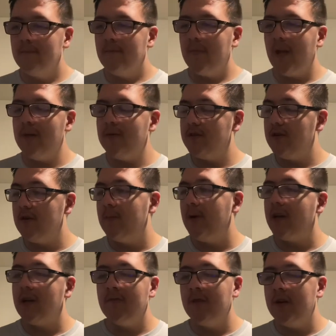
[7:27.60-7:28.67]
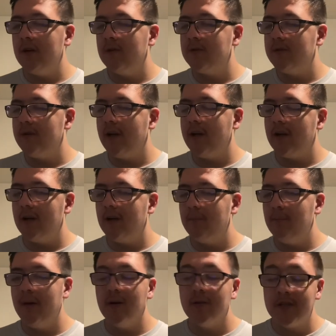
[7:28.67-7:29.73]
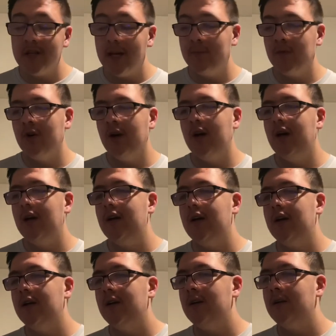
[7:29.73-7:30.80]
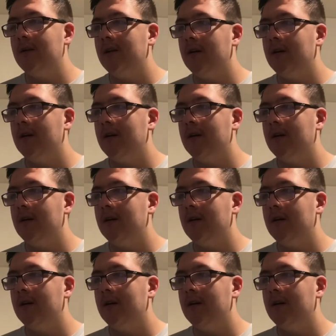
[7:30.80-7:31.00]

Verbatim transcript: I started making videos like uh, Beer Samurai and.